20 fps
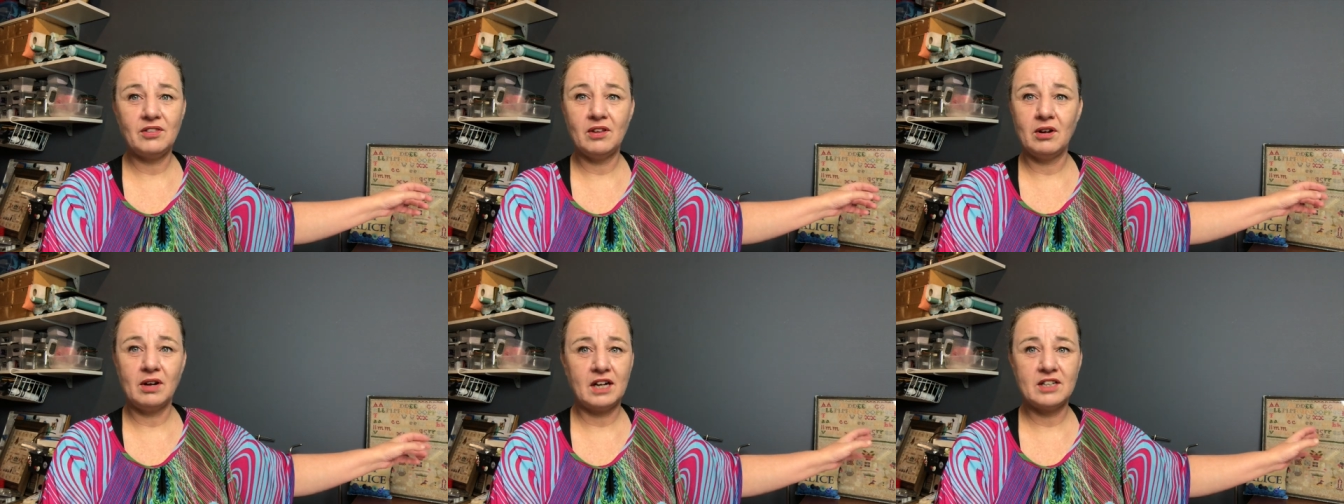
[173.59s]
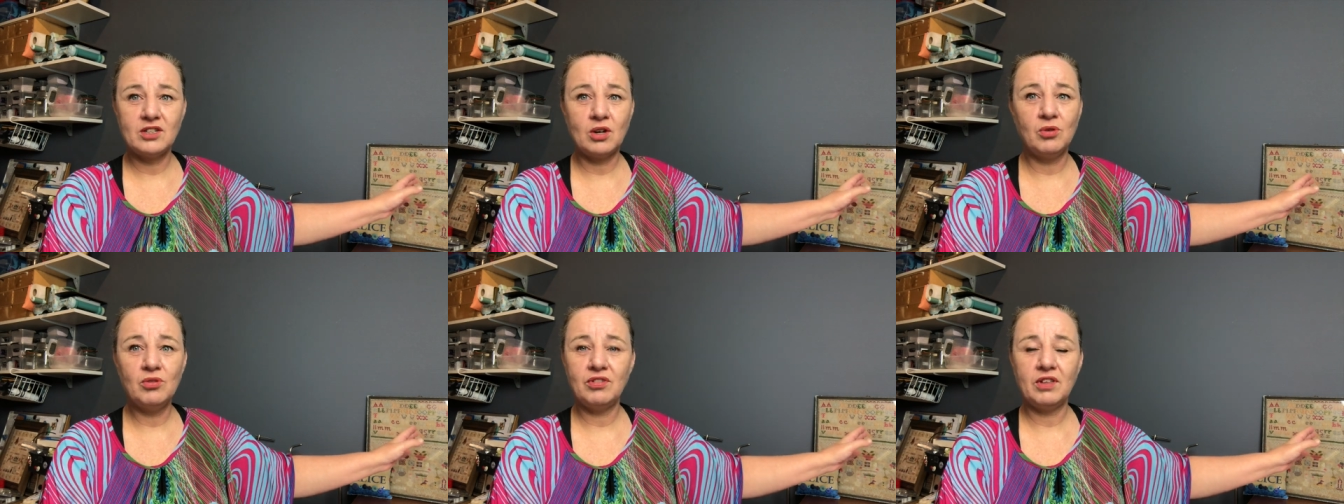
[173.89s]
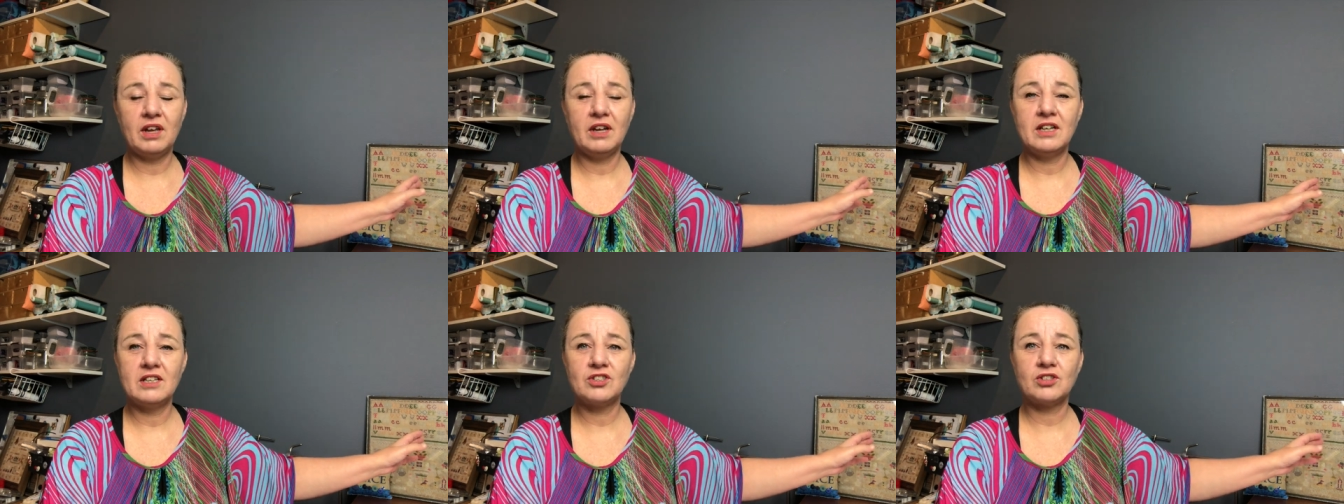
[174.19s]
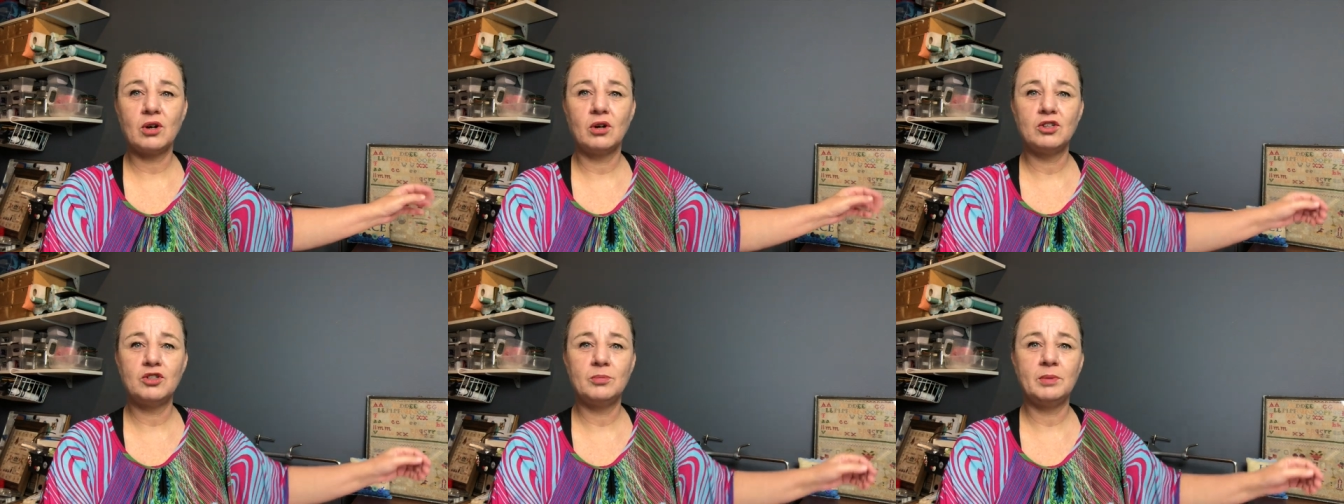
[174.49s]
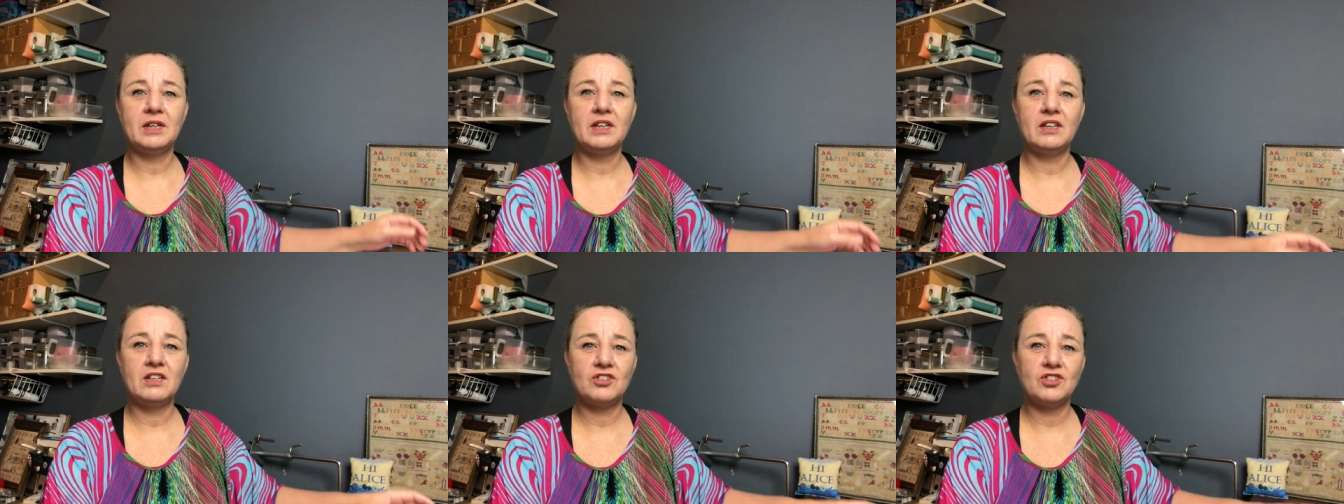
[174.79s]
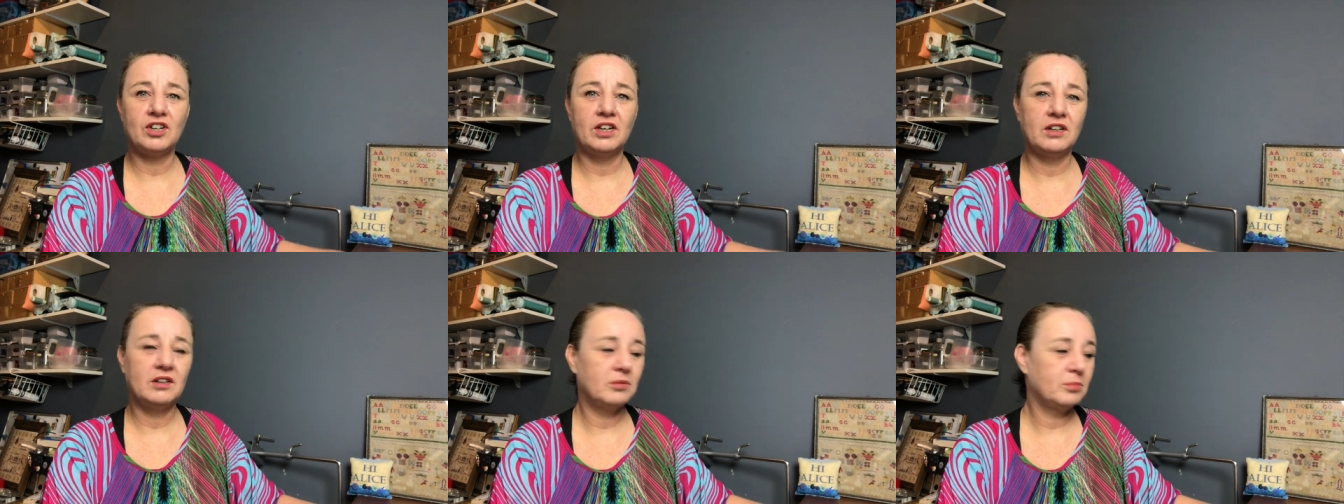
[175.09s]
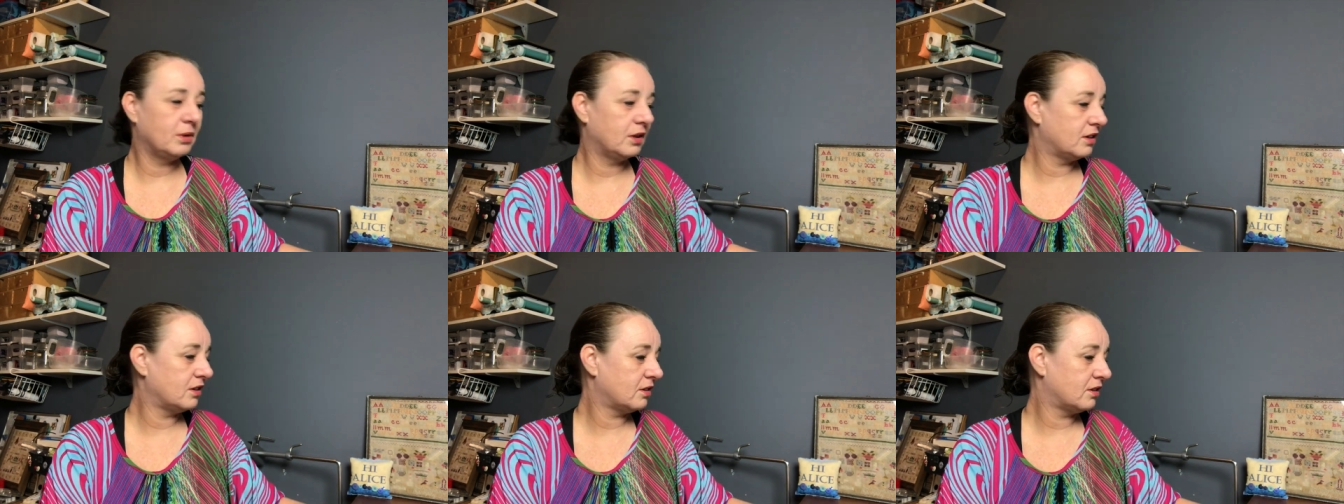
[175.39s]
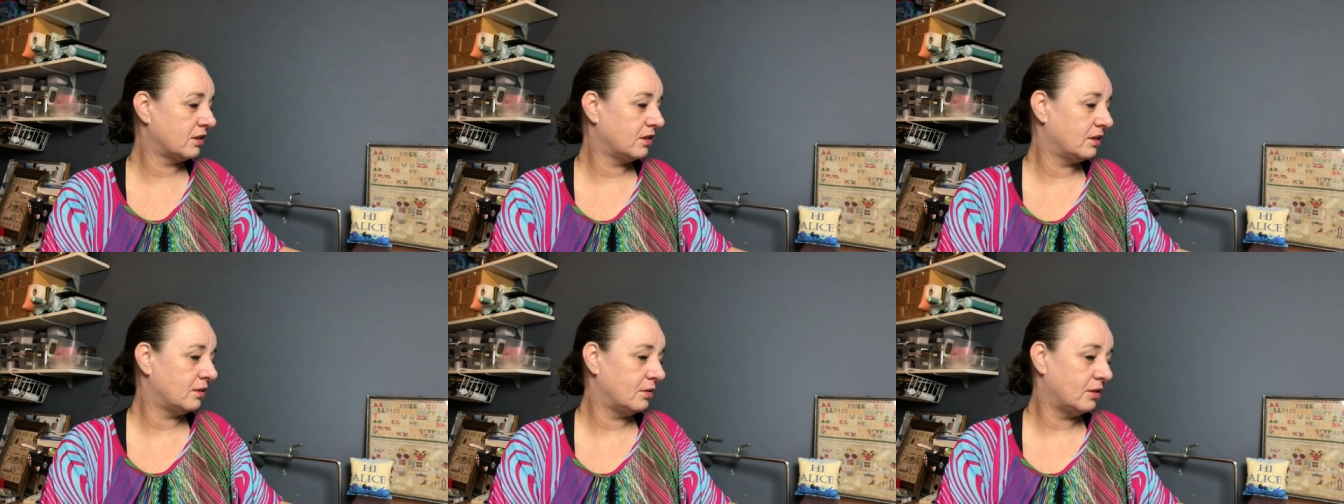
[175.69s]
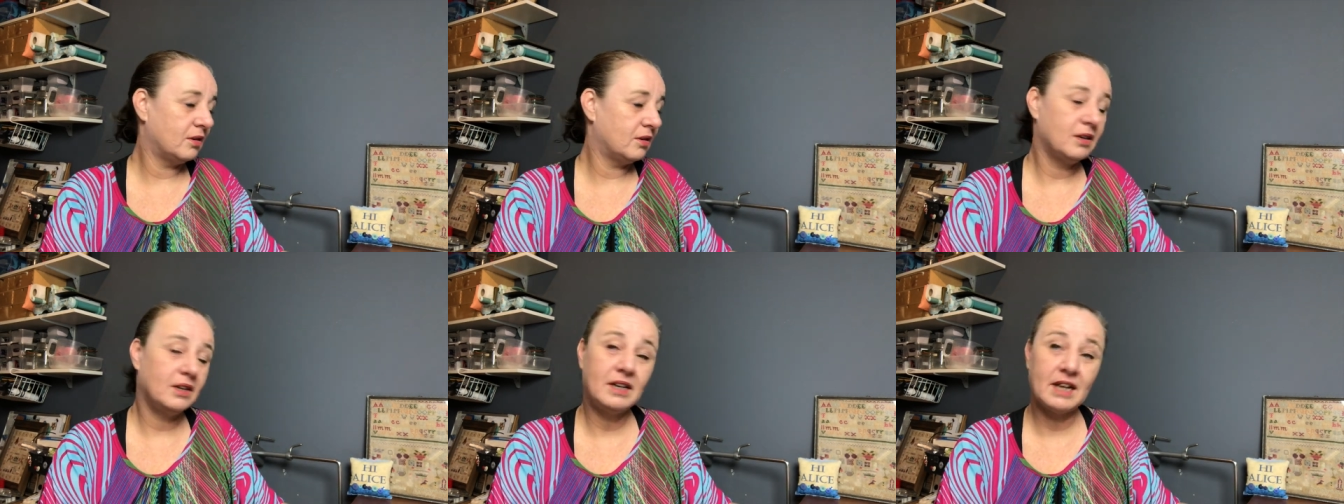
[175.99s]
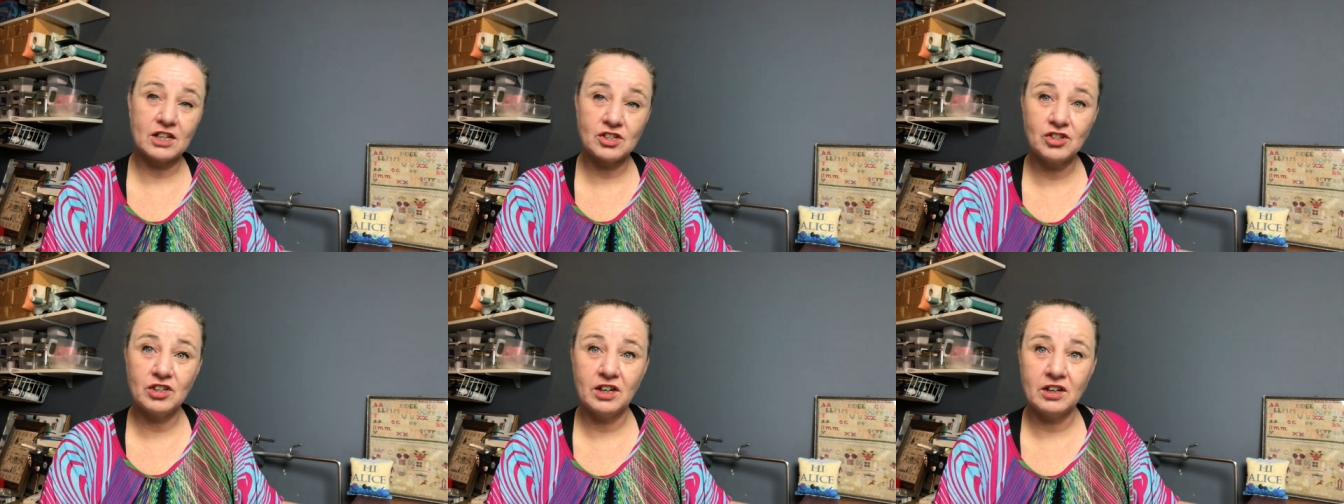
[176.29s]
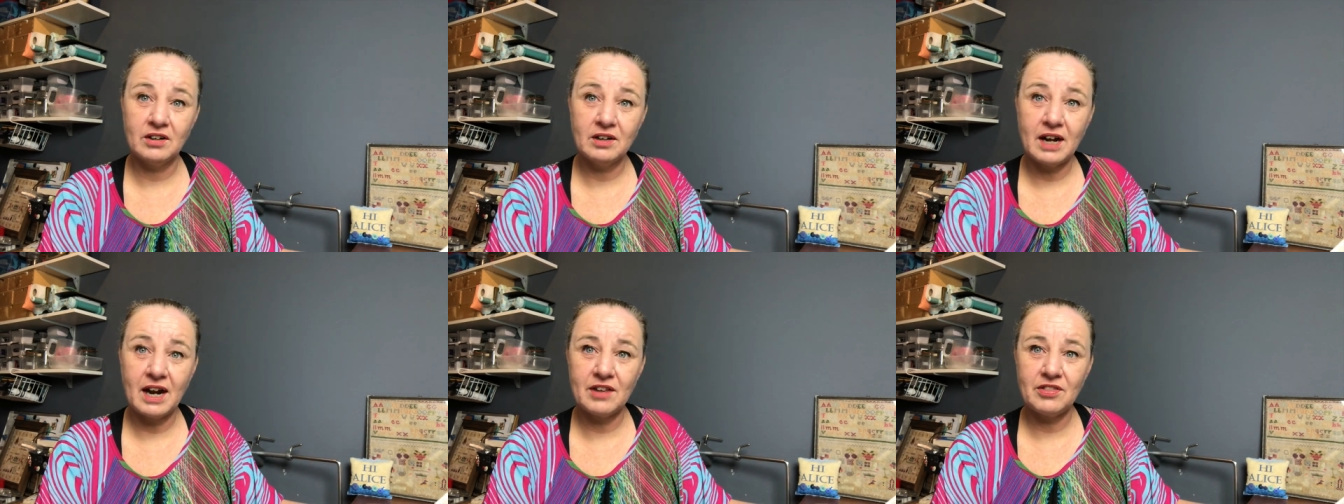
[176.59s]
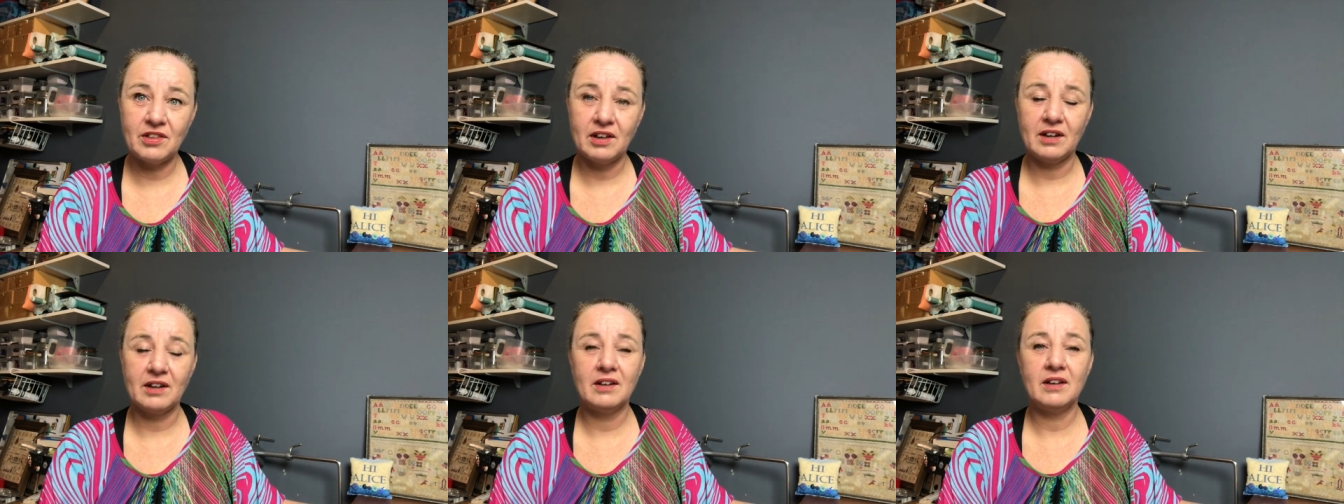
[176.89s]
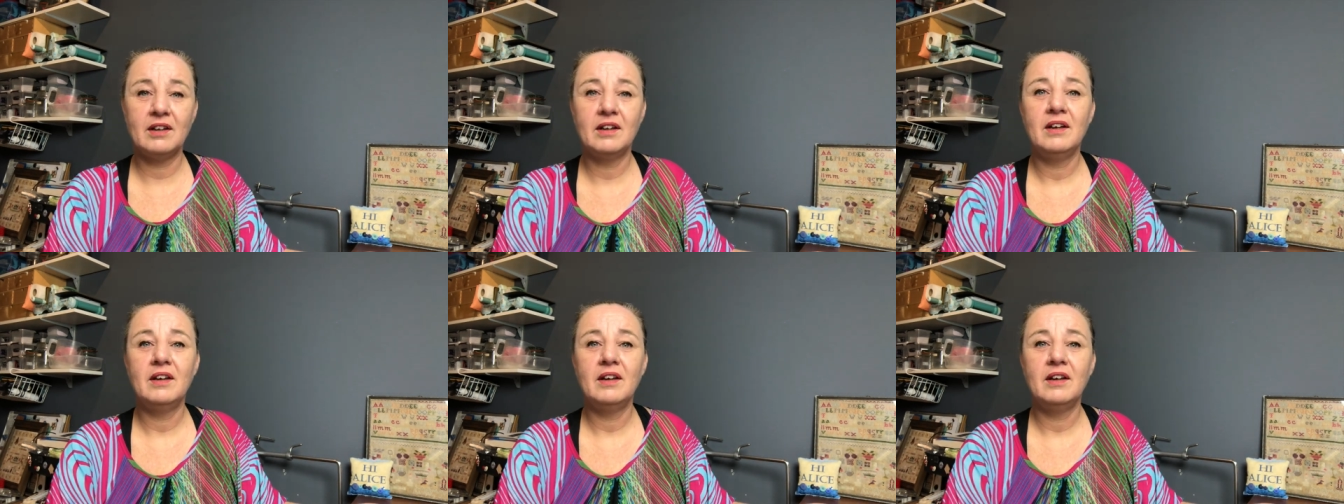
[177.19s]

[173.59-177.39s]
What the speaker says: I don't think it's going to be this year, but next year, I think.